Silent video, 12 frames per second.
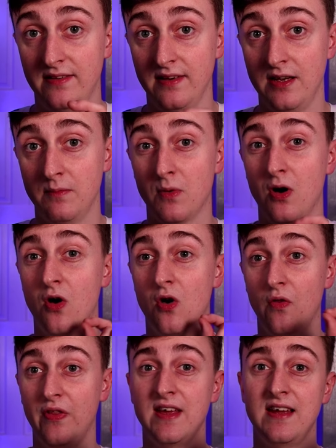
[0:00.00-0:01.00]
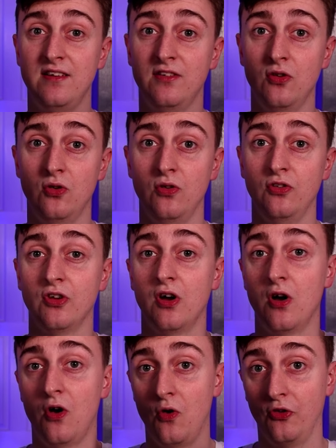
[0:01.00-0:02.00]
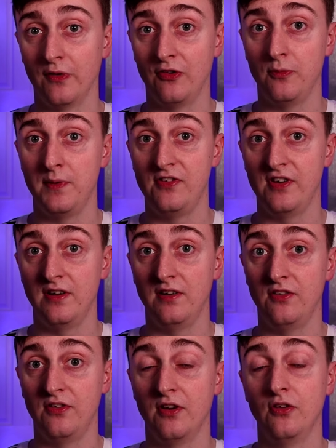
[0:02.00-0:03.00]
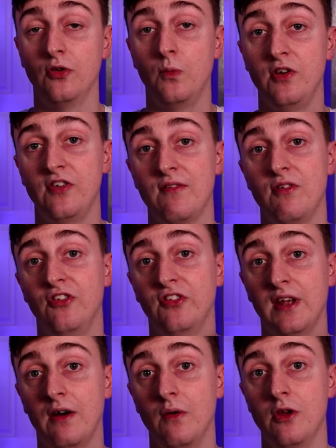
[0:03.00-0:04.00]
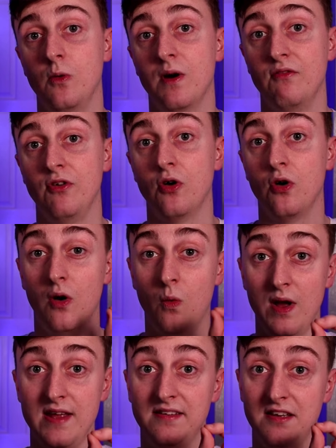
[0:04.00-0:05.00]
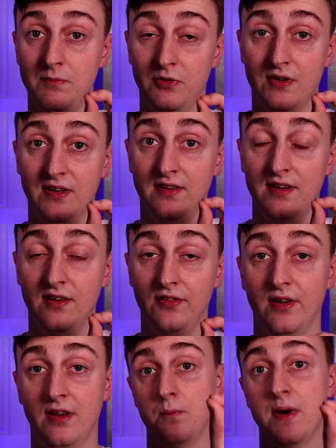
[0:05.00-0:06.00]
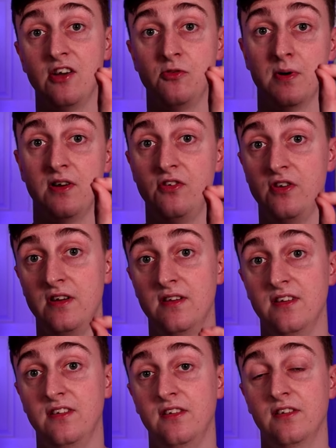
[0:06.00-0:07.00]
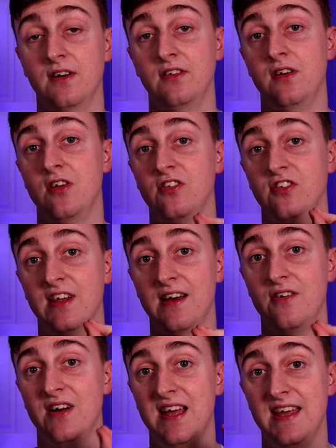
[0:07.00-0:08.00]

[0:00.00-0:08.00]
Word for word: team, all the A2s also have to be changed to whichever cell you have your away team selected as. So in my spreadsheet, this is selected as cell